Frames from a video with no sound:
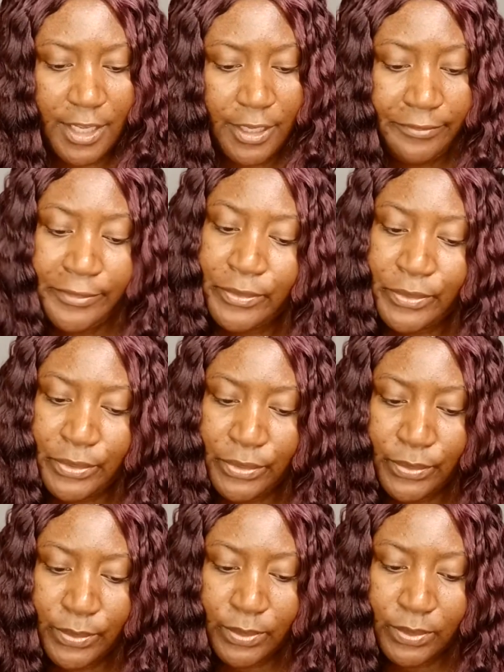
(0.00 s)
If you
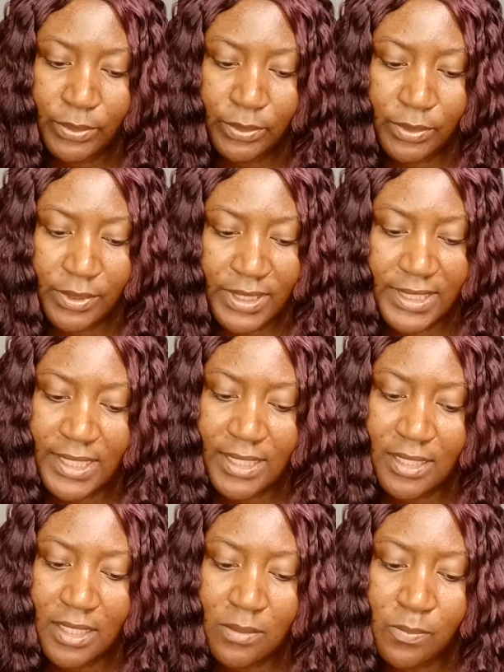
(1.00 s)
do,
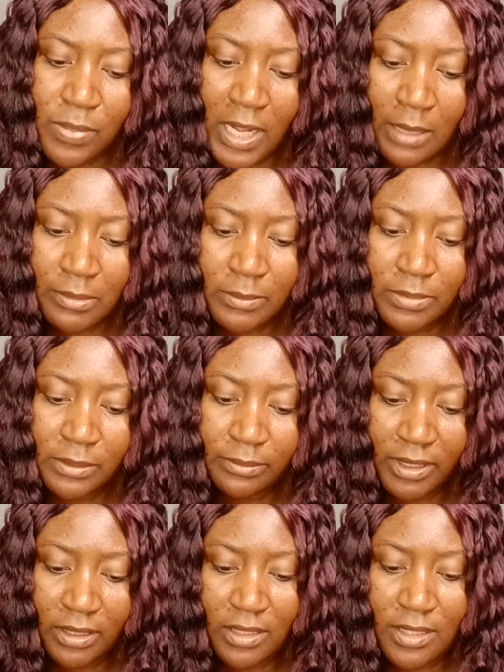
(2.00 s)
this is probably
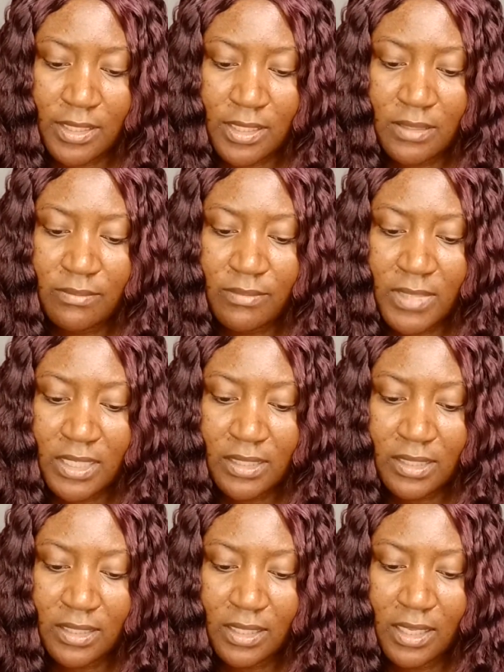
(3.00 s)
because you
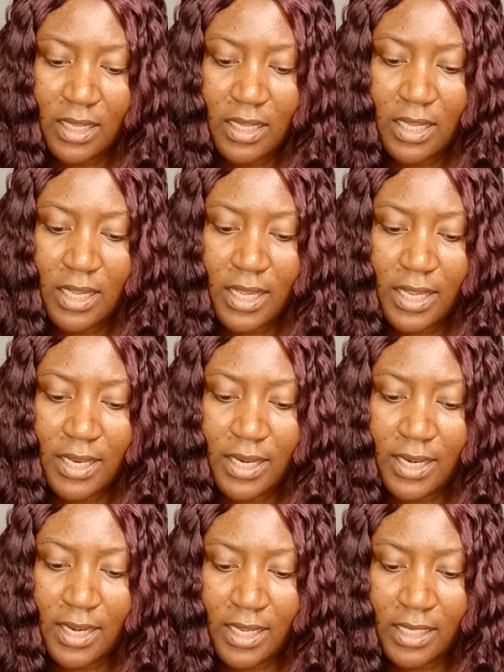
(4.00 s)
missed a
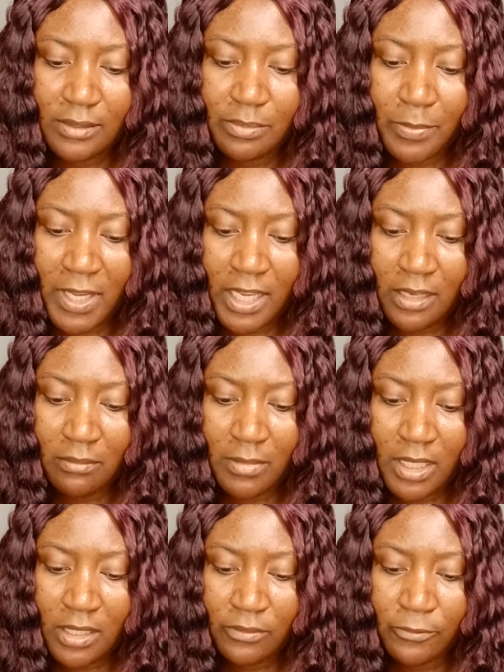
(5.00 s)
late
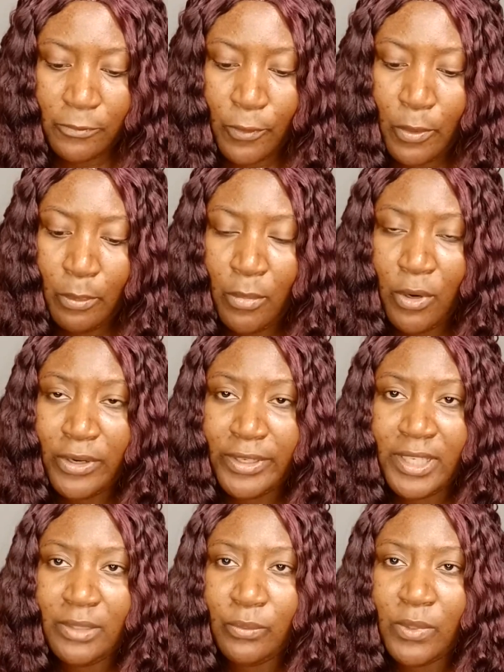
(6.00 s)
payment for more
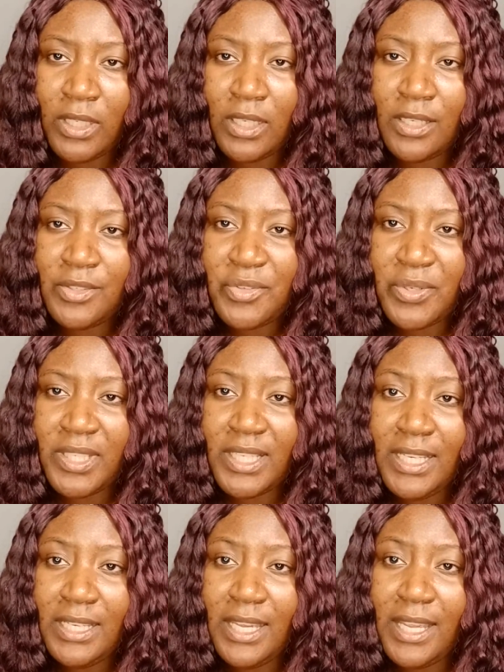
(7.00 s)
than
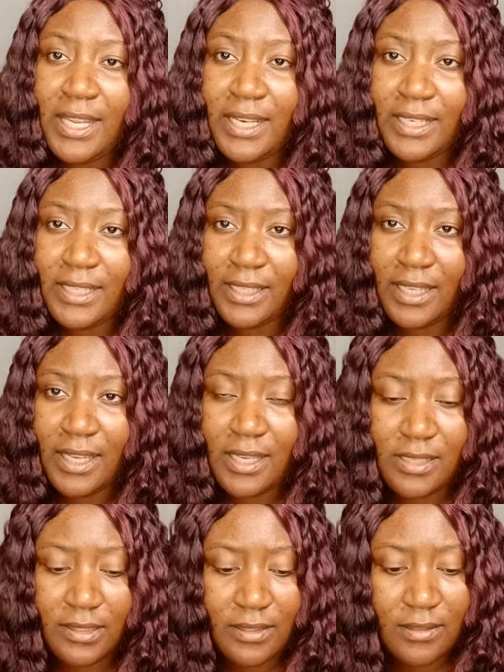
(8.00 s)
180
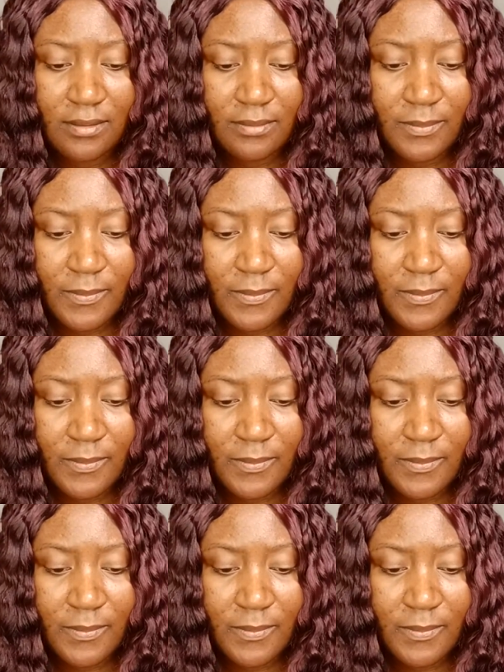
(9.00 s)
days.